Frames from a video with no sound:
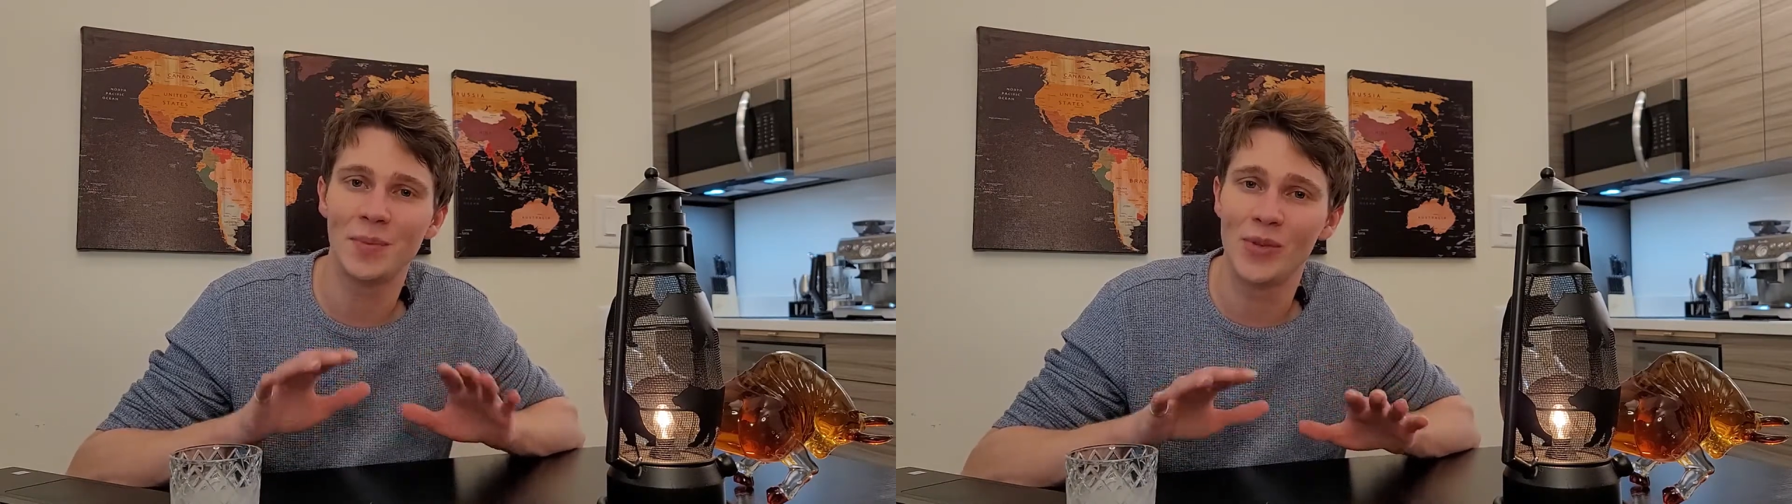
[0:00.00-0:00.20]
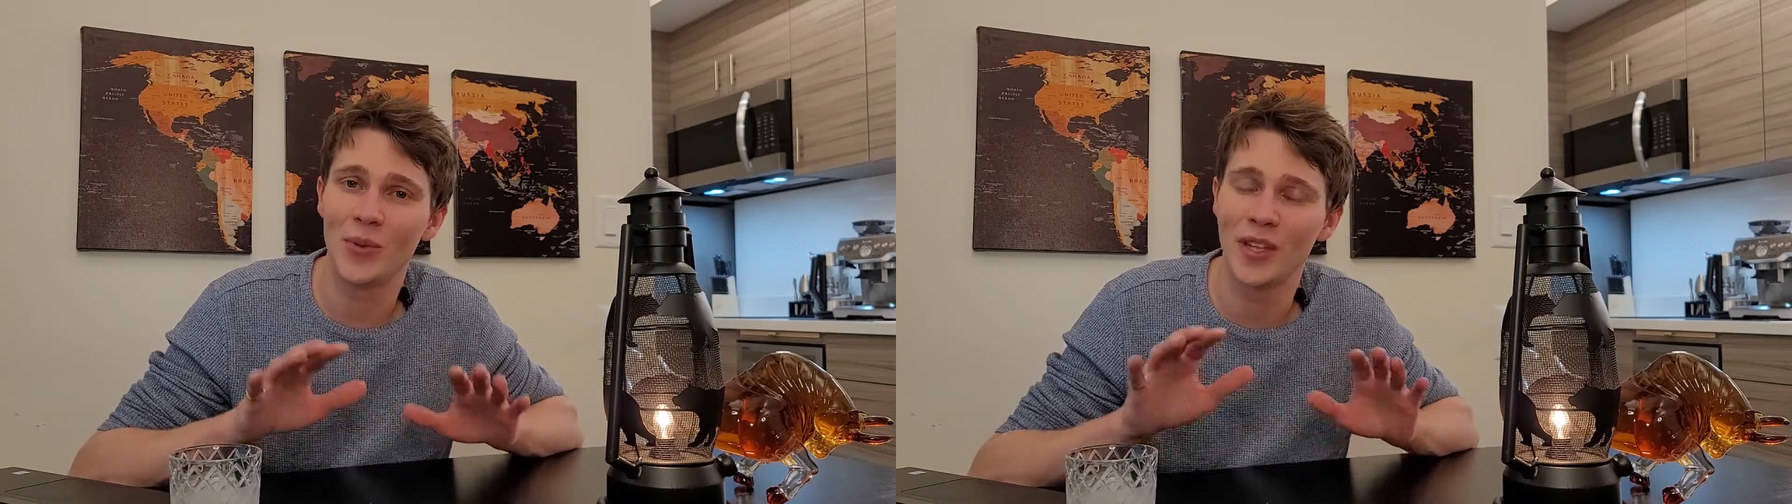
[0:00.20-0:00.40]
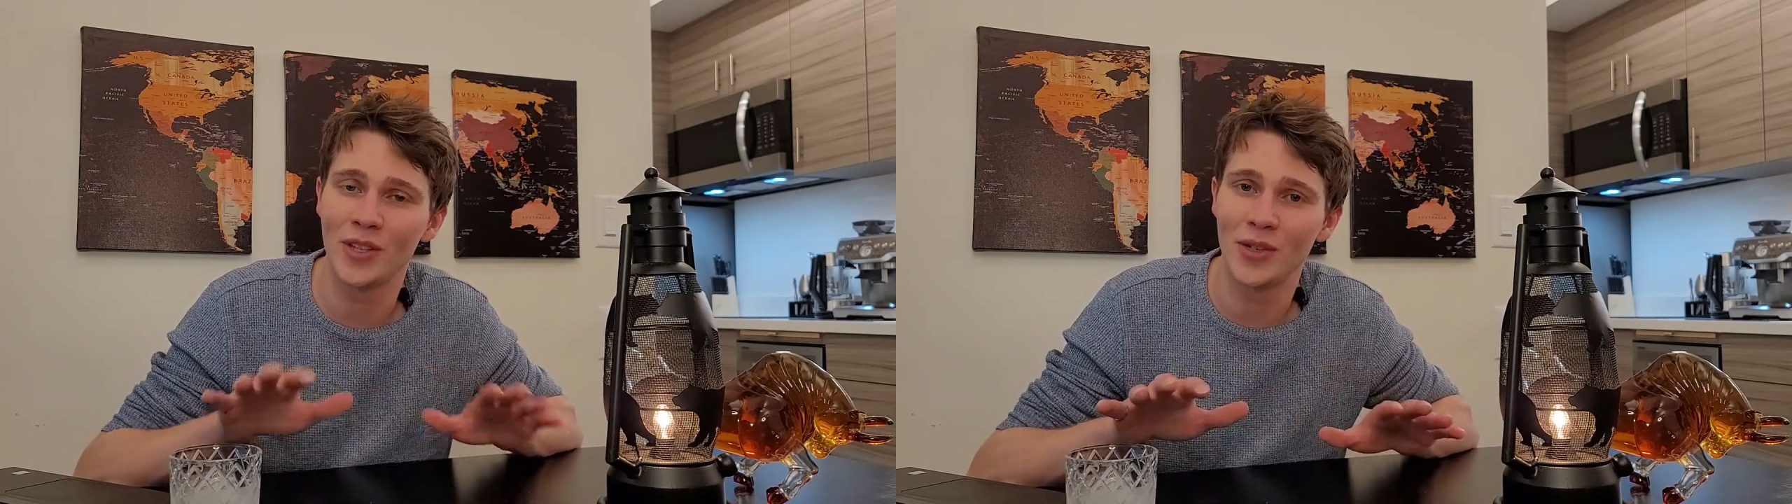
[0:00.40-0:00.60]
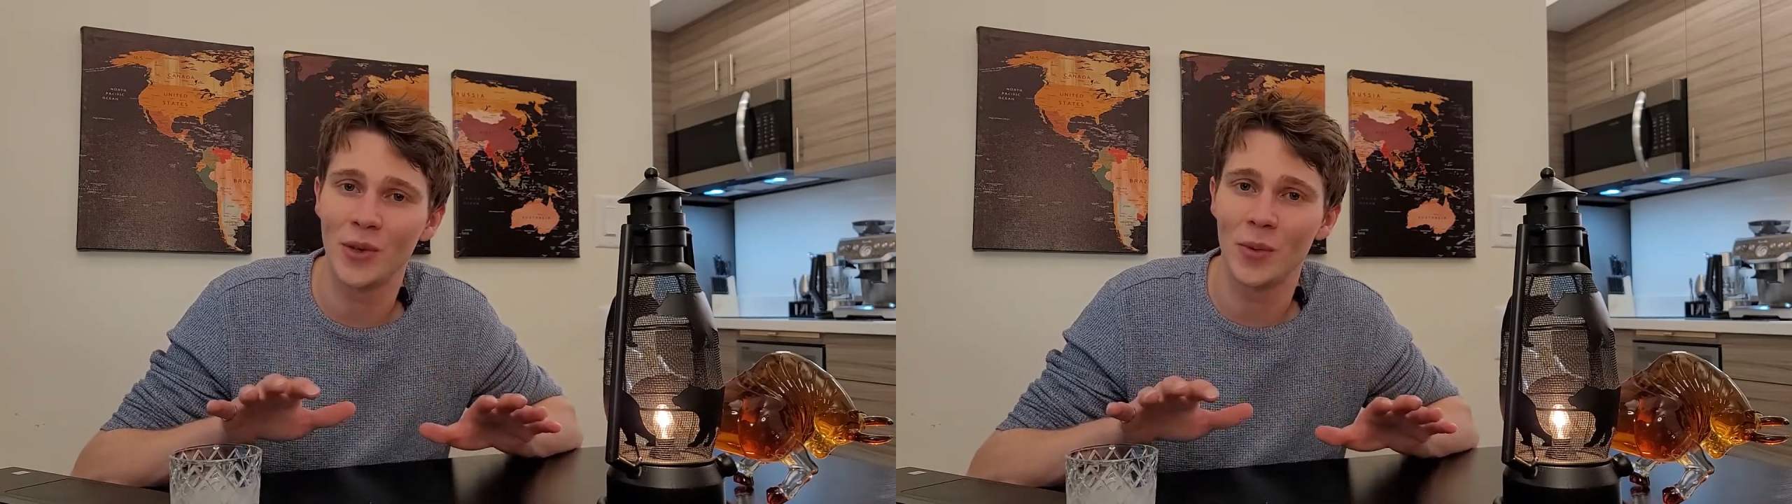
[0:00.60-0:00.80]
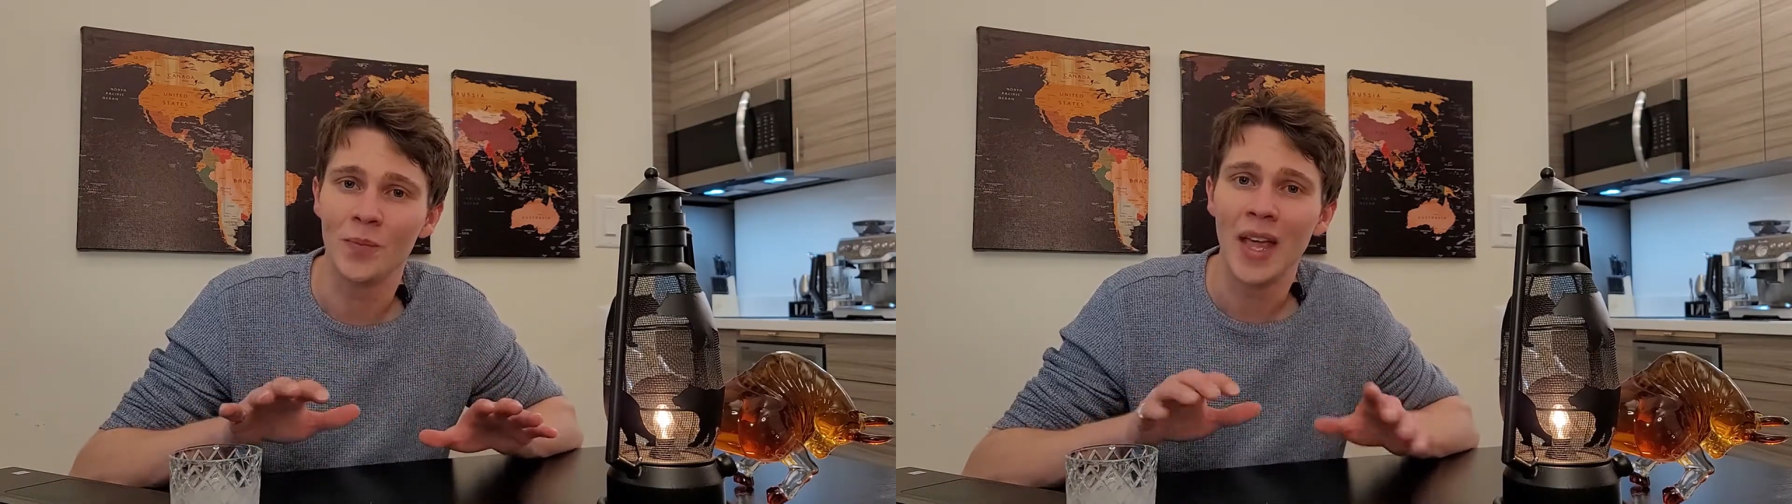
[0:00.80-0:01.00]
between the
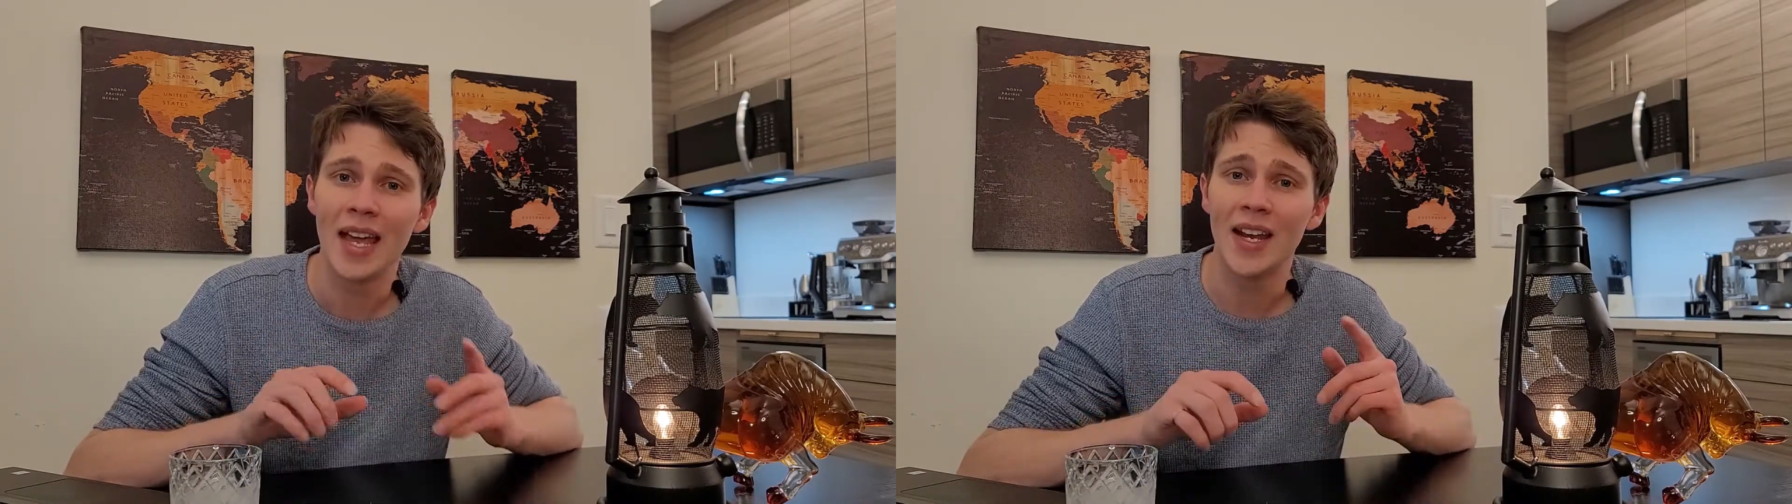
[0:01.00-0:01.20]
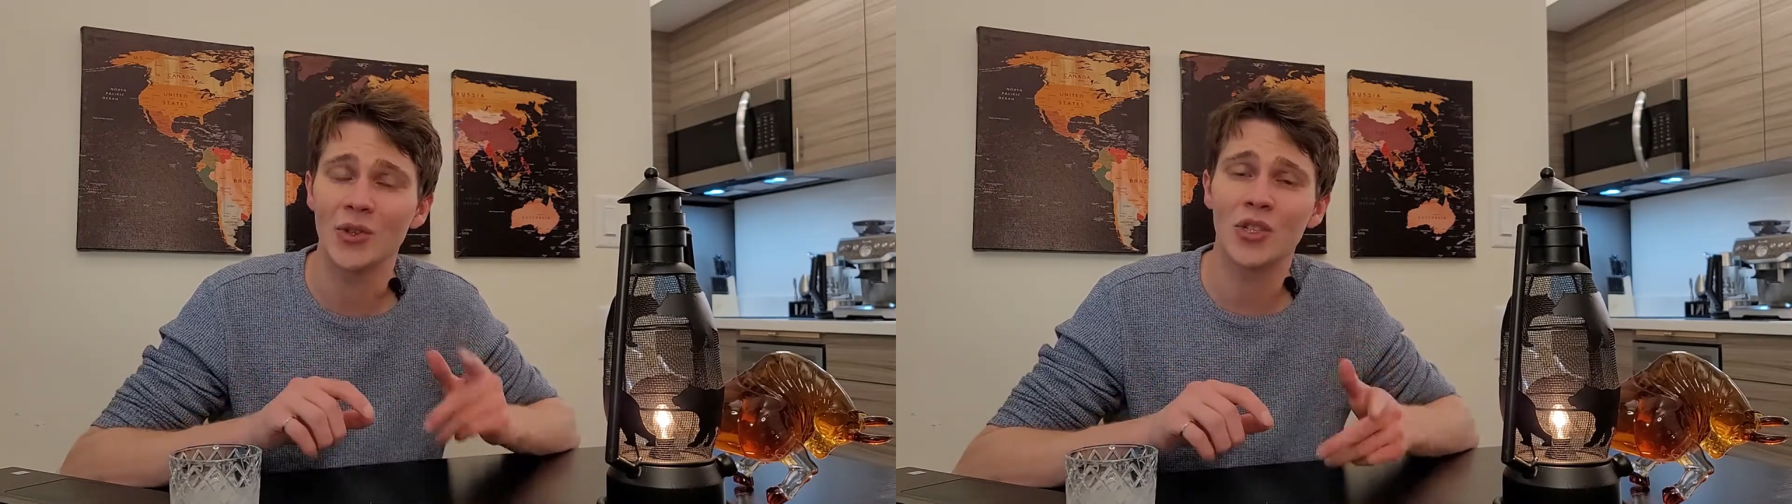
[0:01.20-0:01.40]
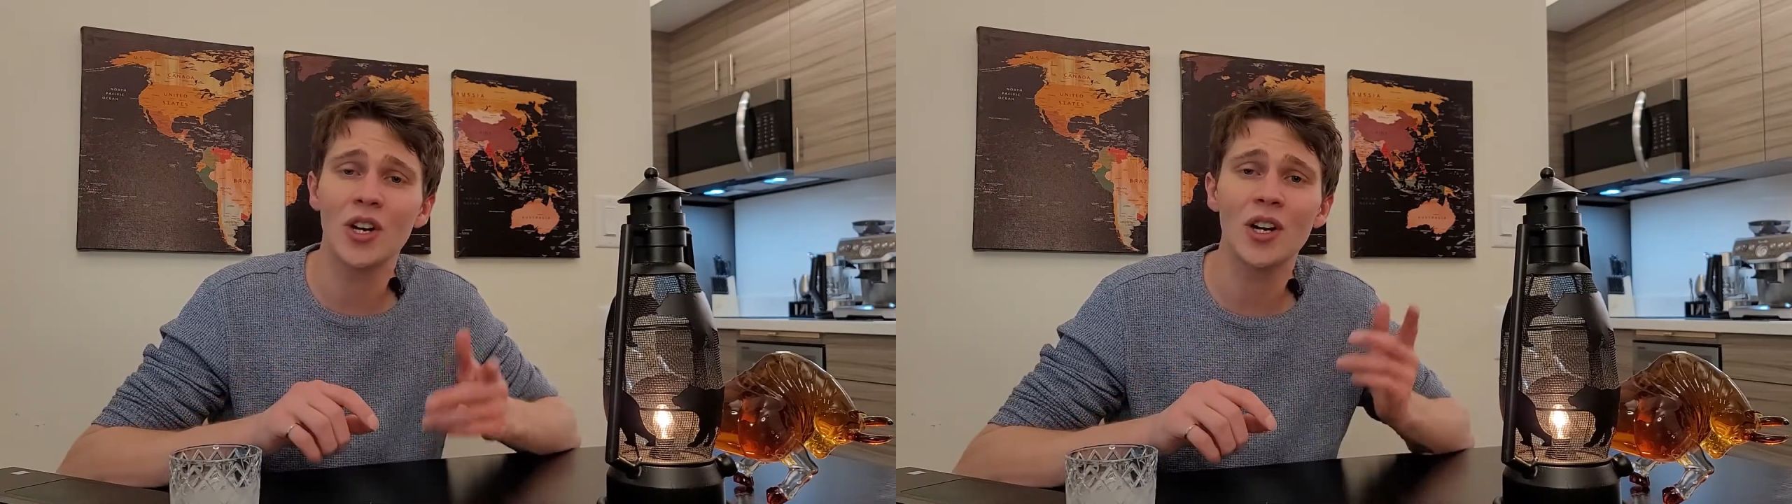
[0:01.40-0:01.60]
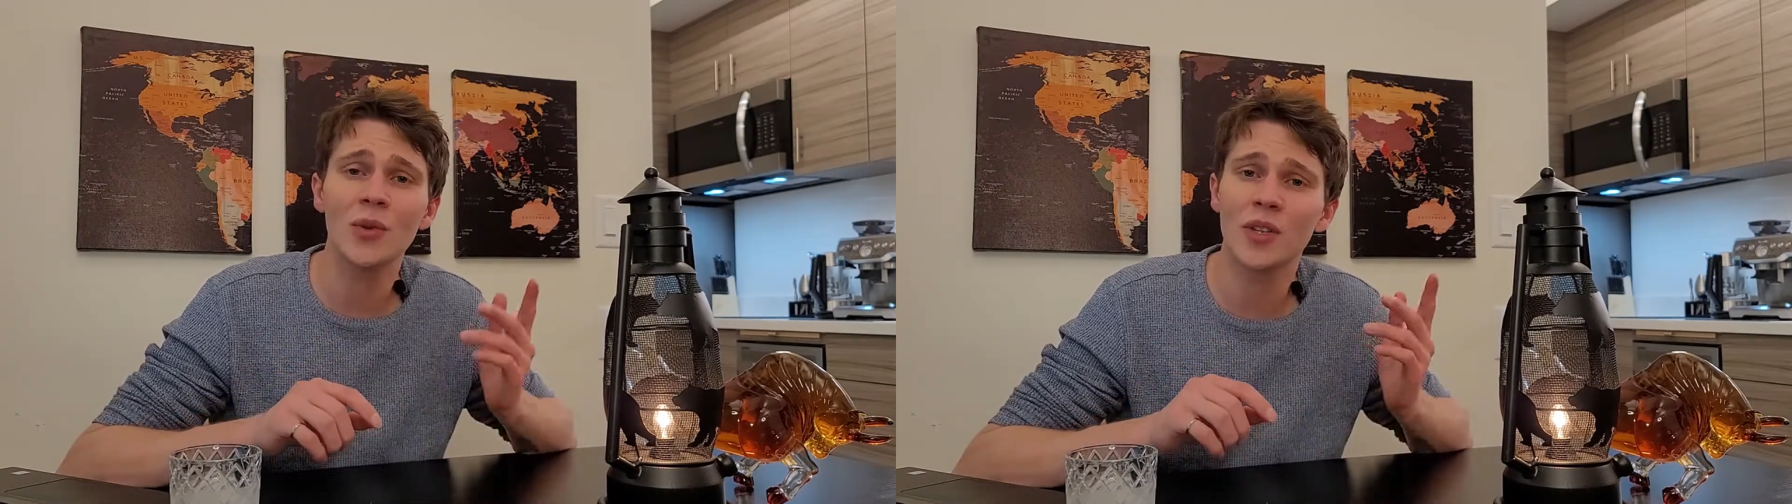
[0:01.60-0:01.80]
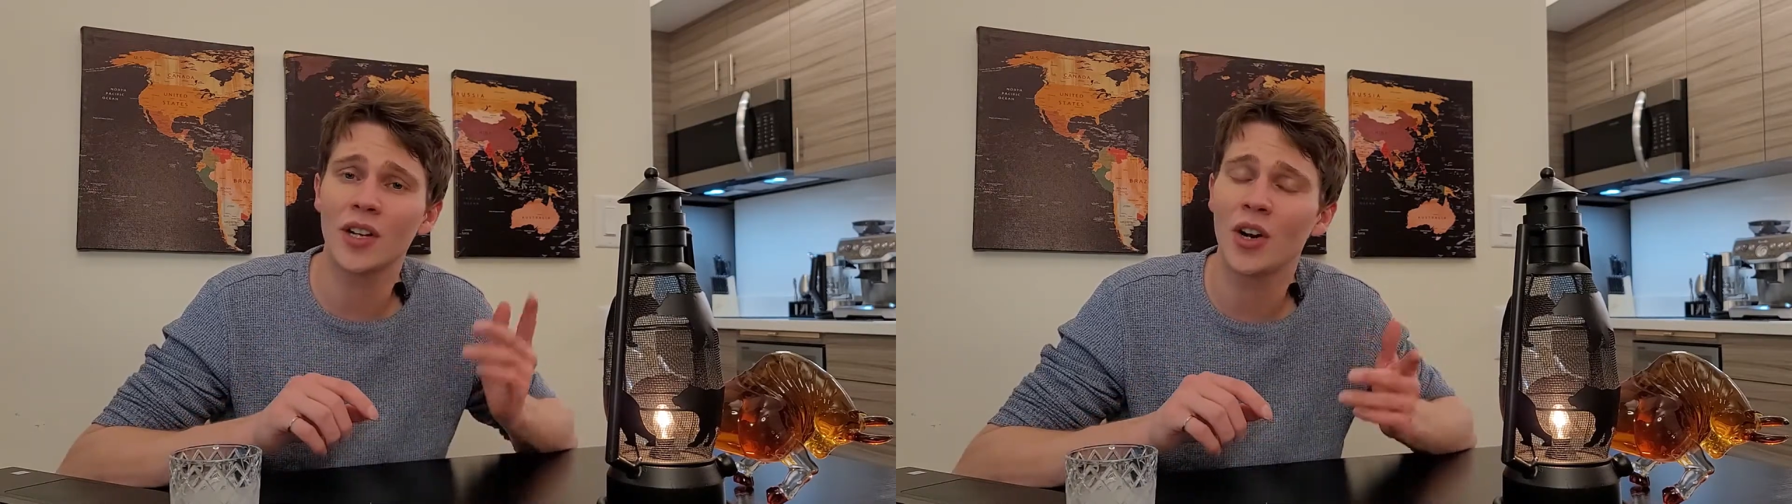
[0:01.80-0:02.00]
two. Now, starting with a